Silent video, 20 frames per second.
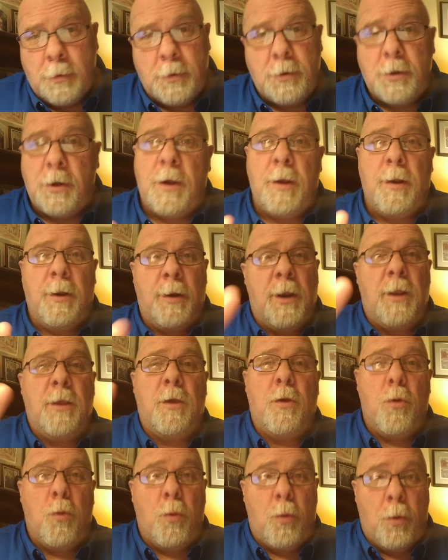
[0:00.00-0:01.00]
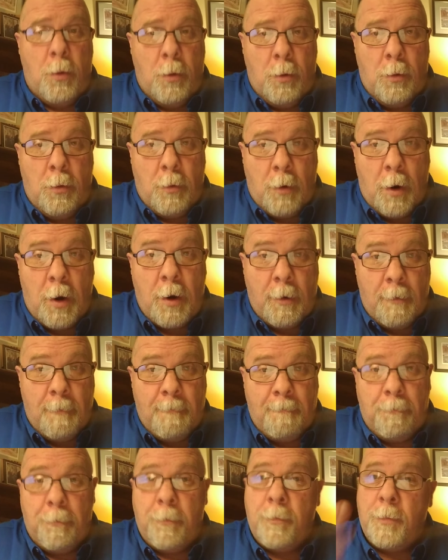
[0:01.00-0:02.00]
Just kill, let it go. Right?
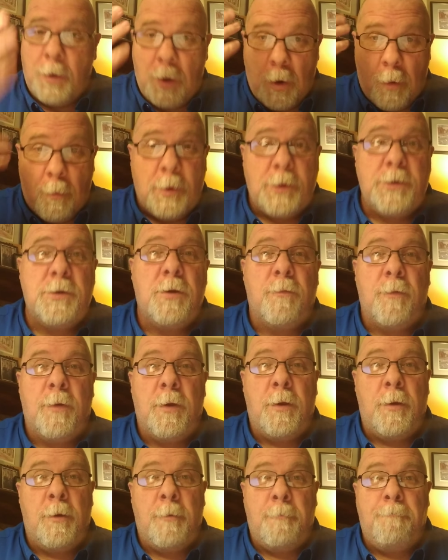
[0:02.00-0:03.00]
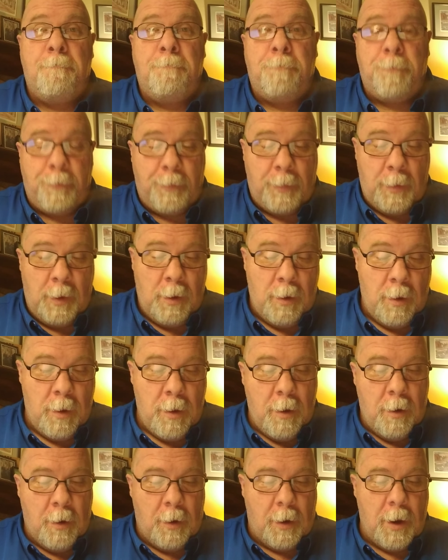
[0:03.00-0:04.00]
I tell myself that.
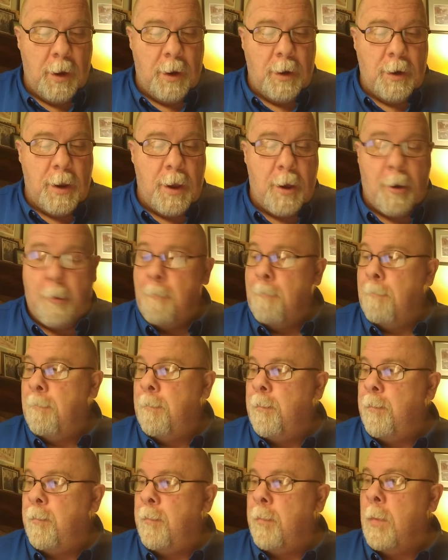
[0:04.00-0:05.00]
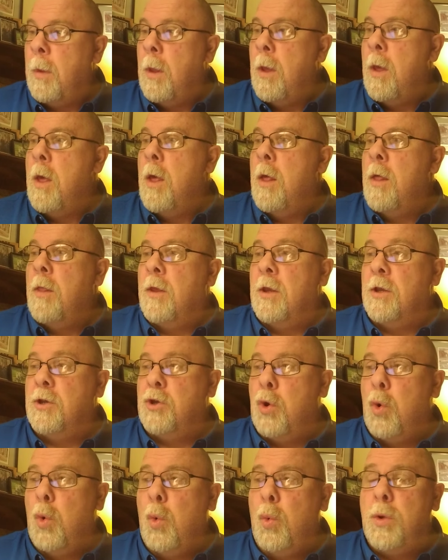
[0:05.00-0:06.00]
Okay, now, this
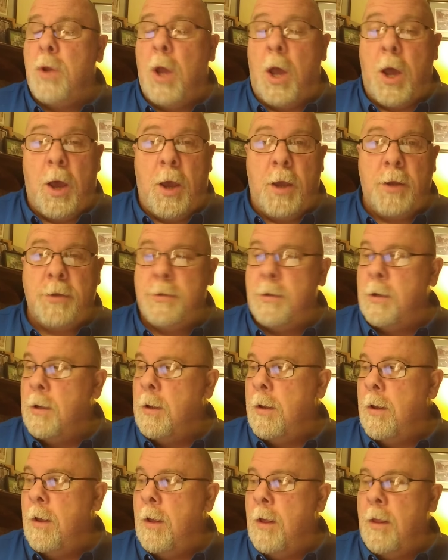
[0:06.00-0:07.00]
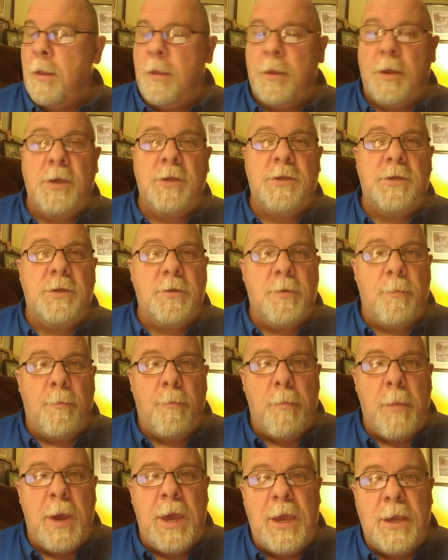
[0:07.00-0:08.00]
Hootas, this is
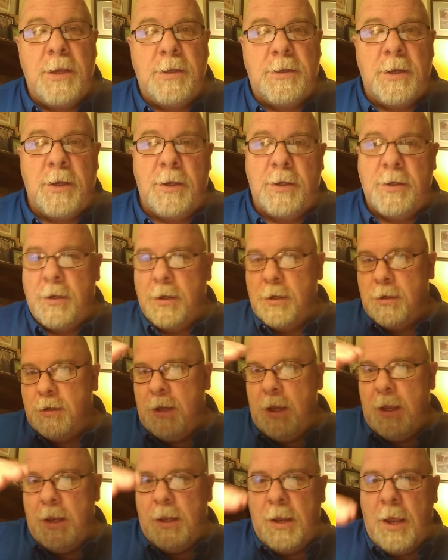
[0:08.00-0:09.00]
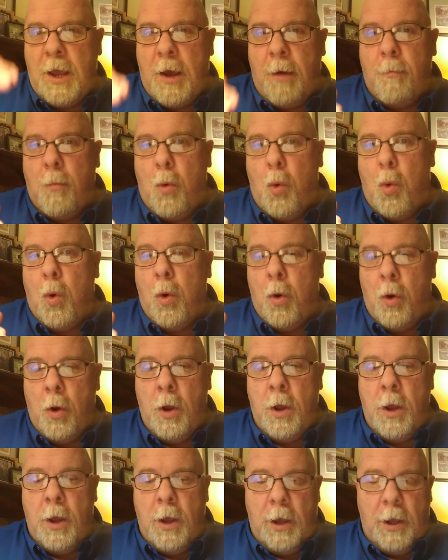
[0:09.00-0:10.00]
amazing. Just getting down more
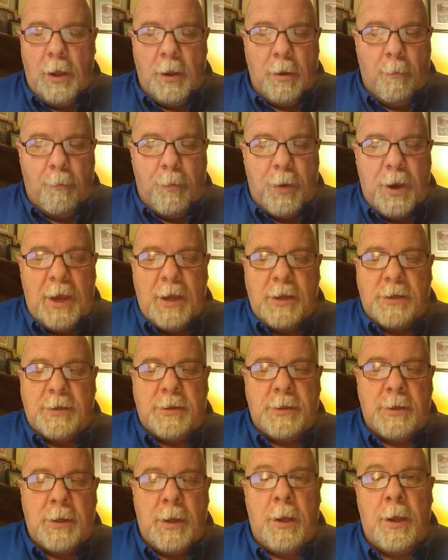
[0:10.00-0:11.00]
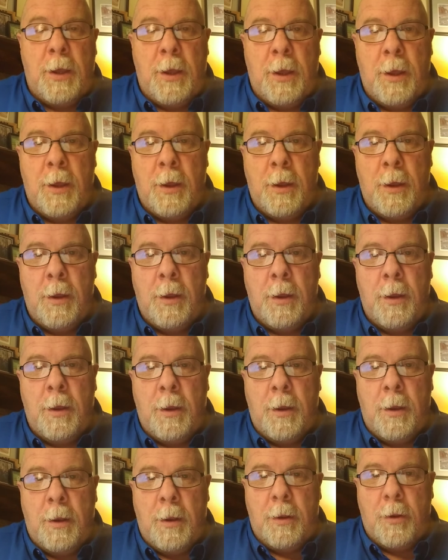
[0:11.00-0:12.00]
in the base,
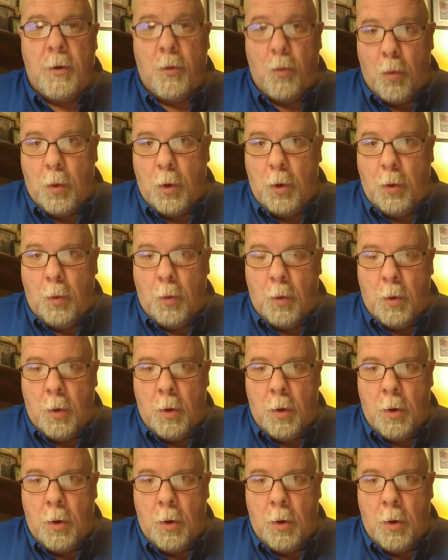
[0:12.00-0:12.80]
the root,